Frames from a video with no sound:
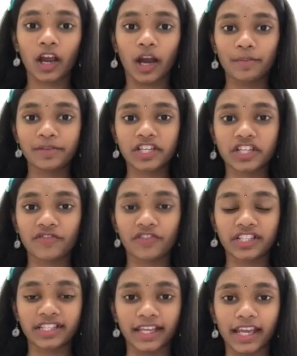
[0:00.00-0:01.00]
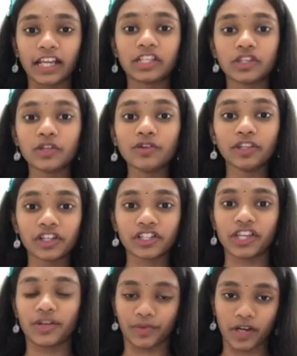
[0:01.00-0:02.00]
competition for singing two
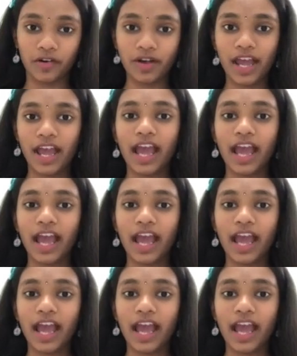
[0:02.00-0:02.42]
years in a row